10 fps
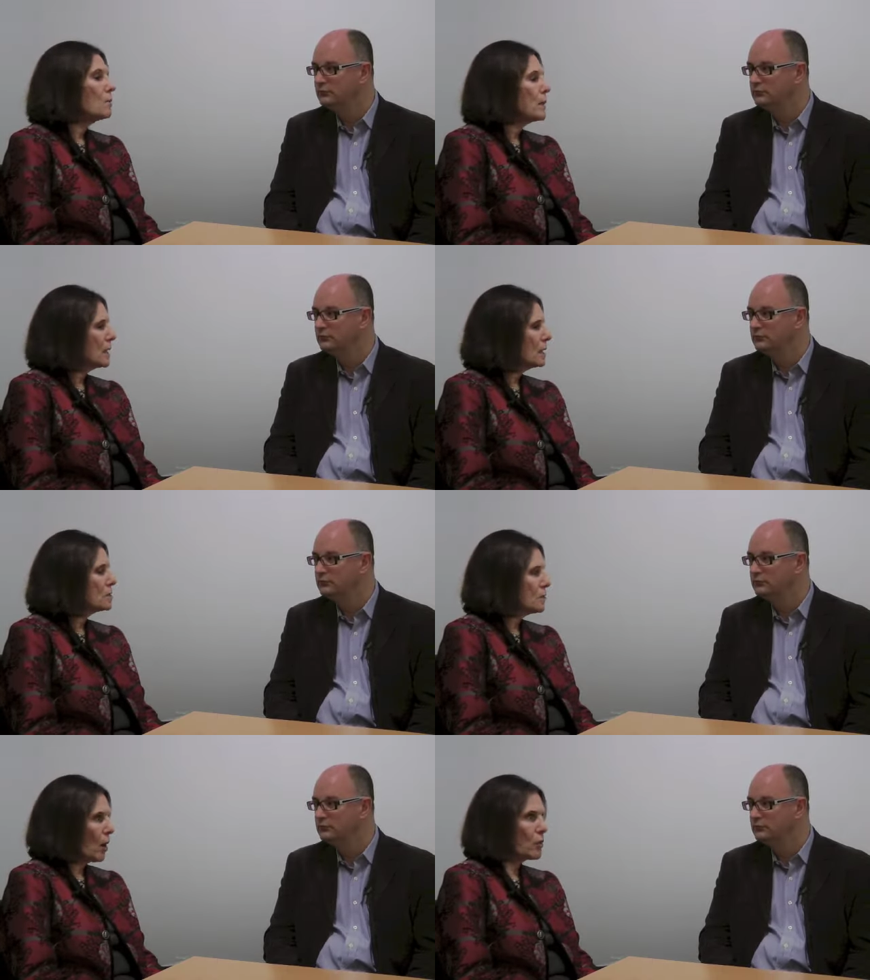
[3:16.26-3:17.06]
Speaker 1: making
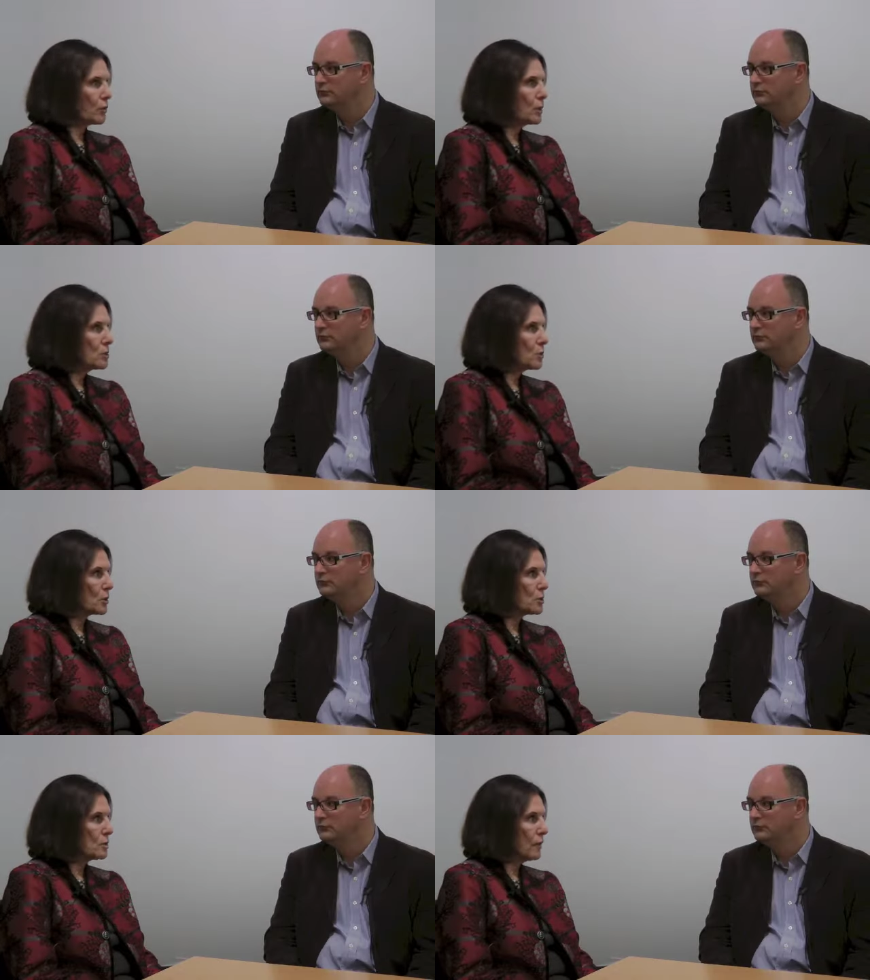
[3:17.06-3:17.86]
some other
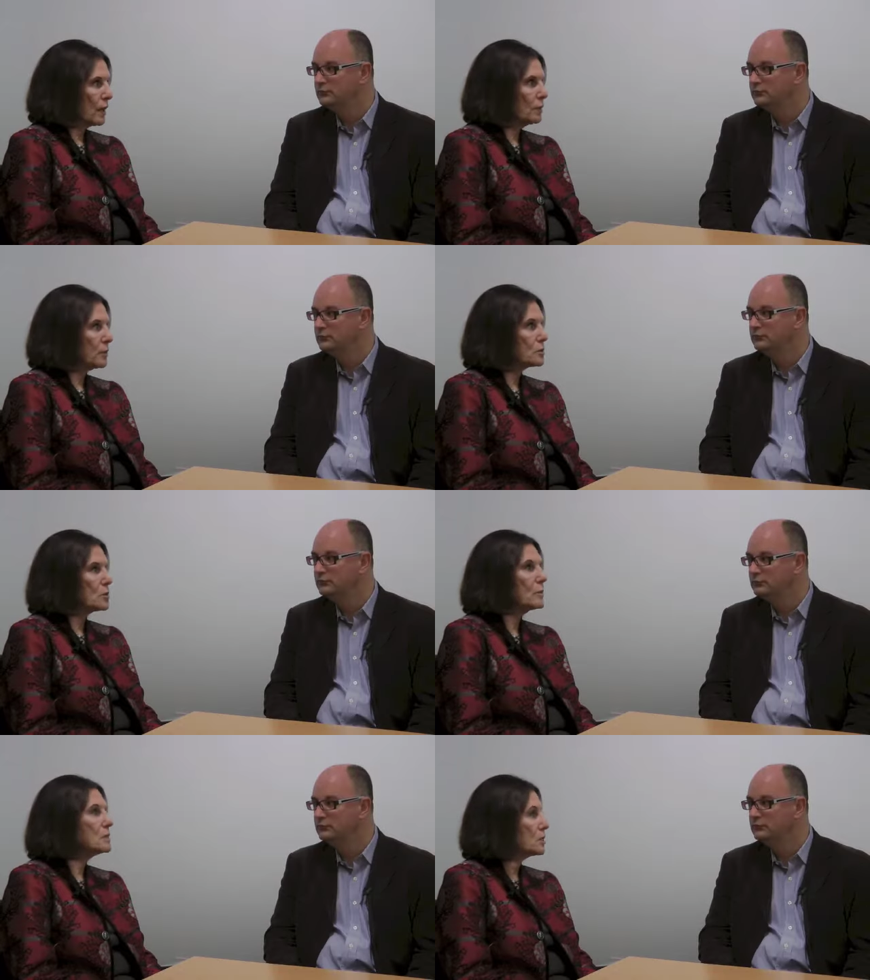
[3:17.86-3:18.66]
resources available,
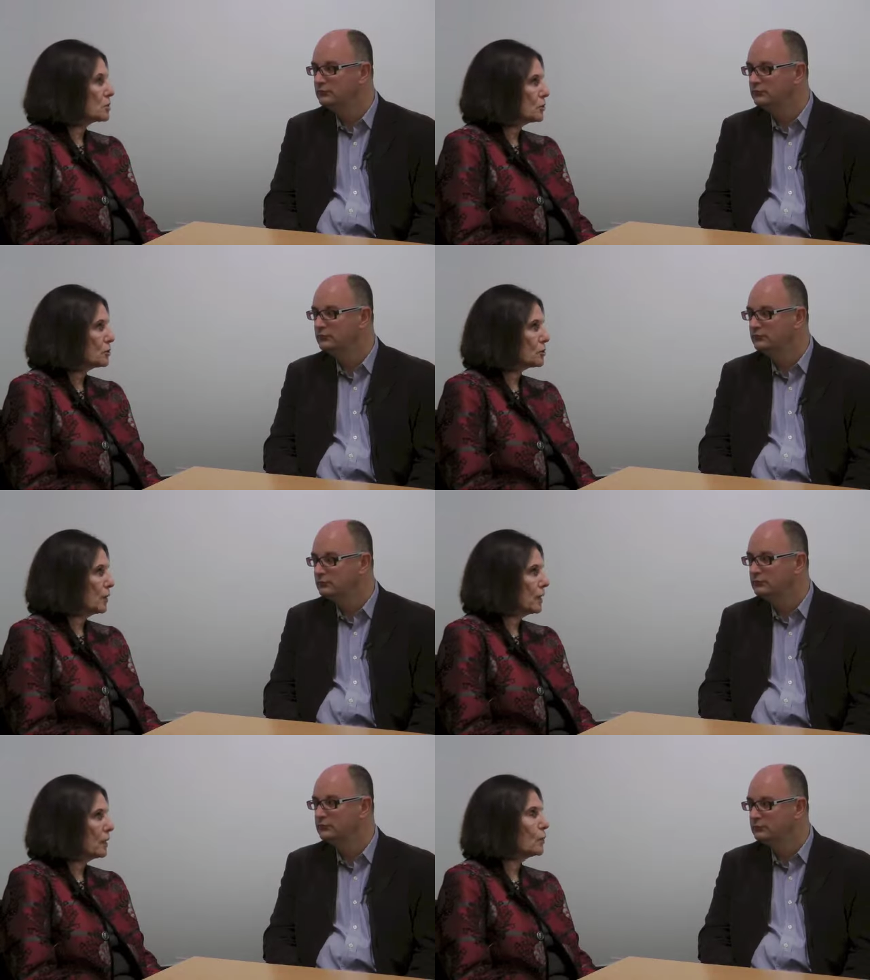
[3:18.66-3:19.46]
some additional
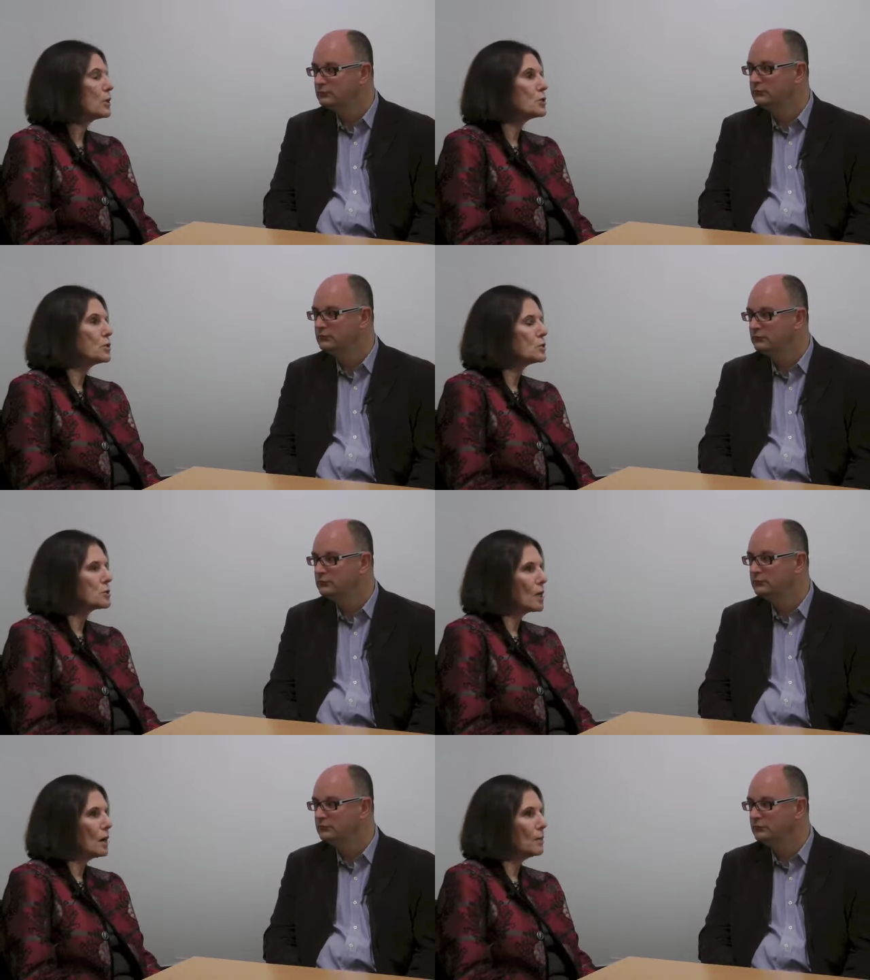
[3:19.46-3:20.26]
training. We do
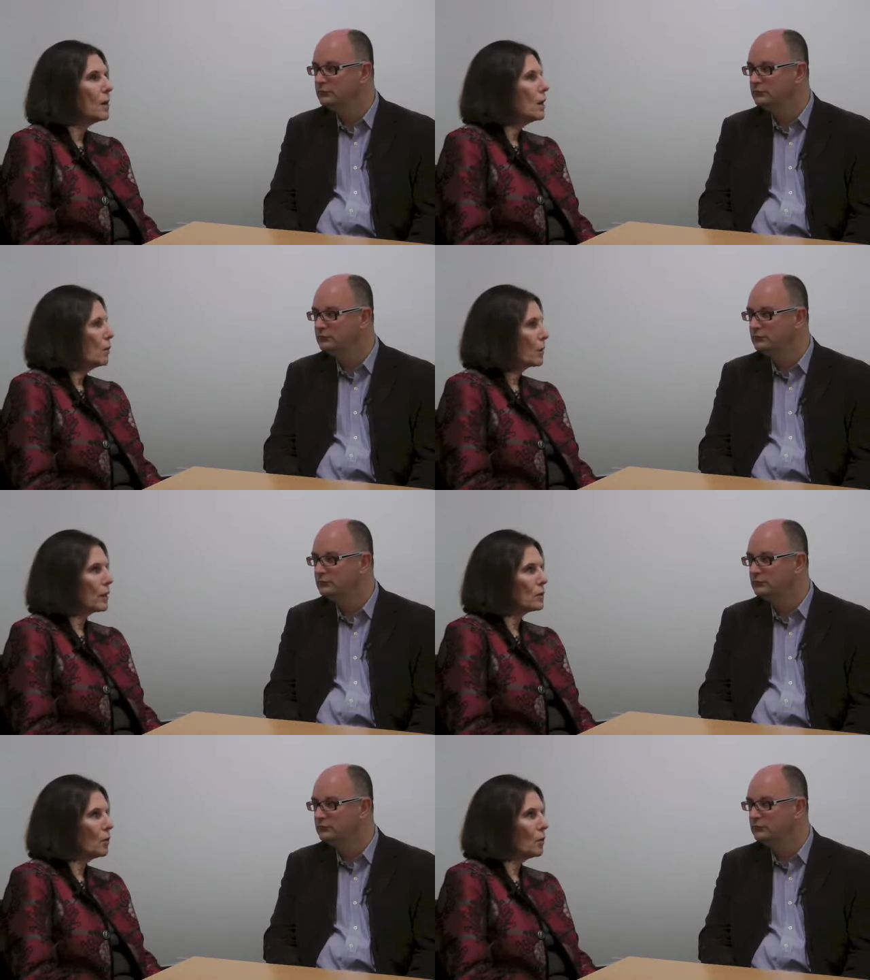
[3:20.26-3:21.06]
some, what
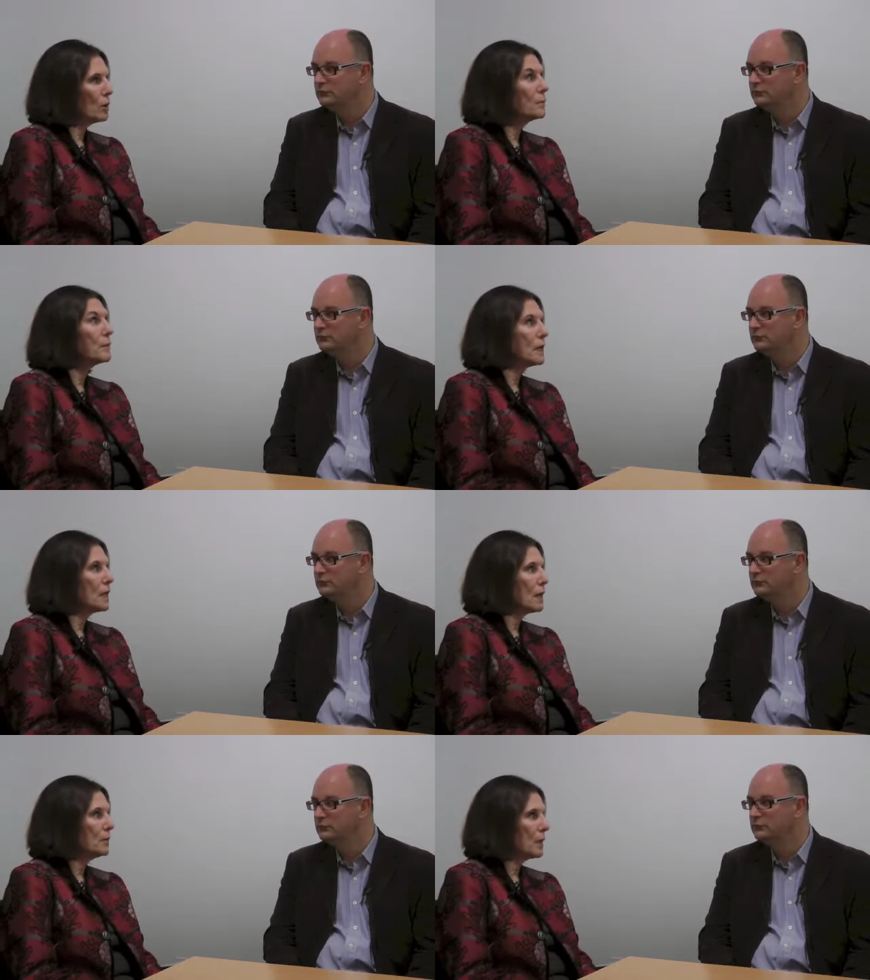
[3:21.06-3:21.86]
I'll call a
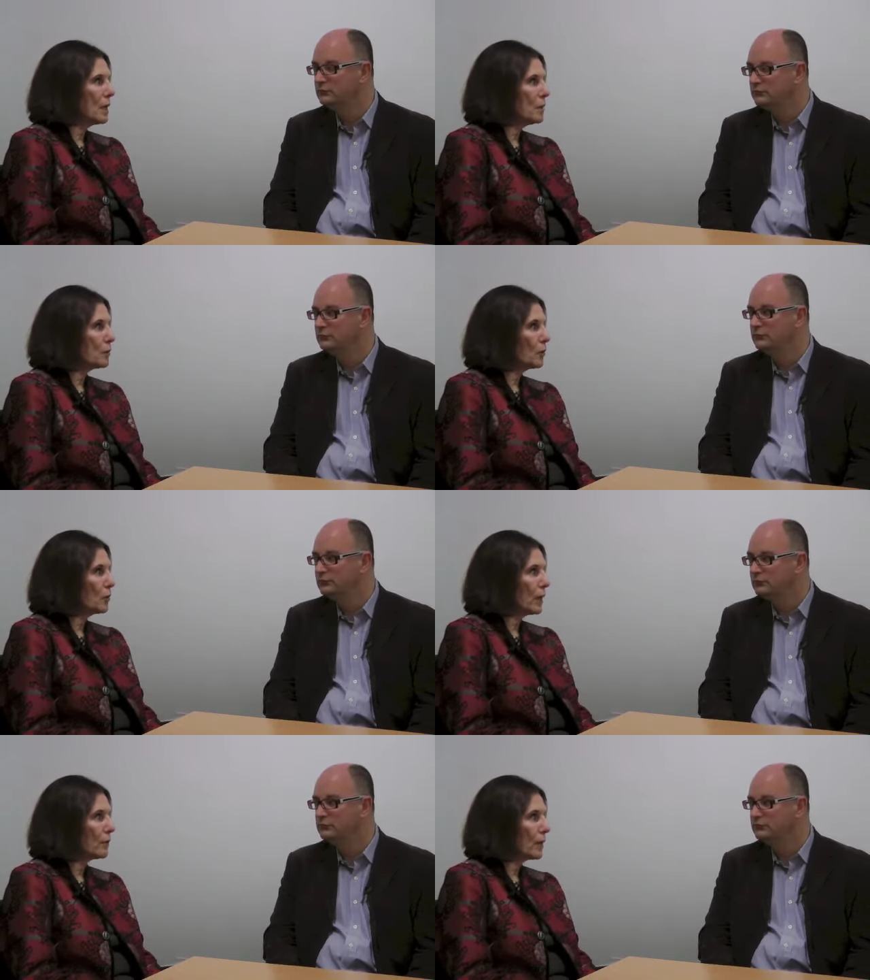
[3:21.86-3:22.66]
mini MBA
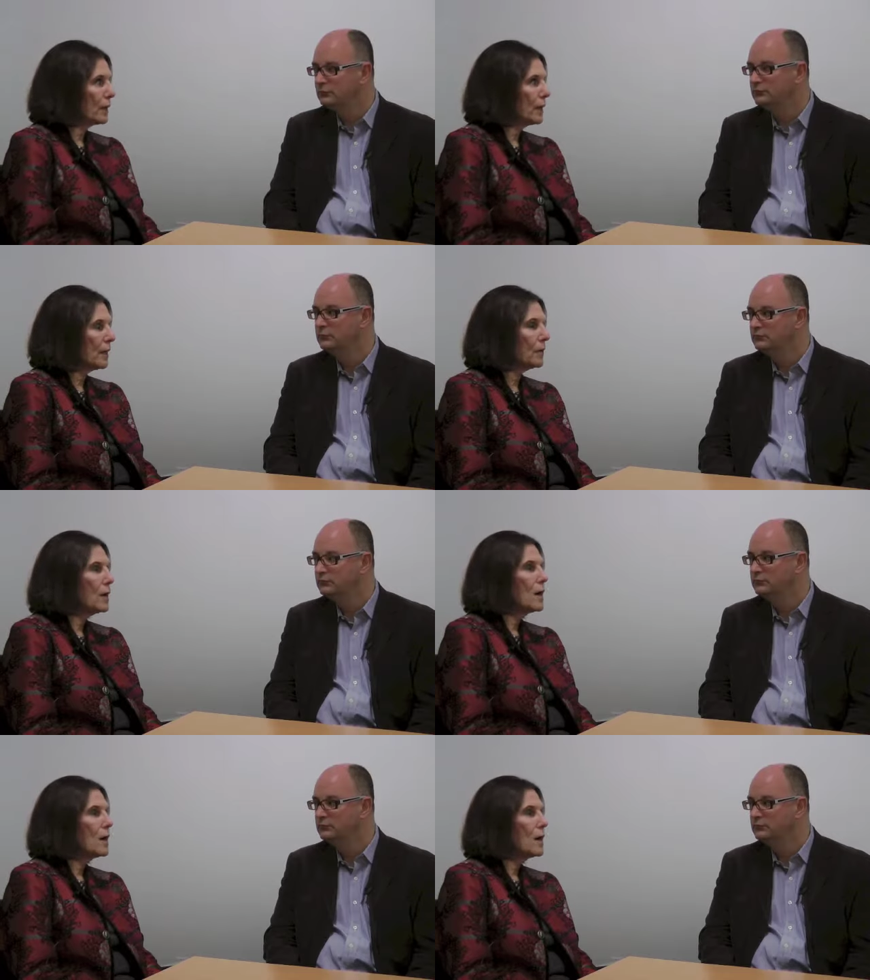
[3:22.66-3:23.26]
program right now.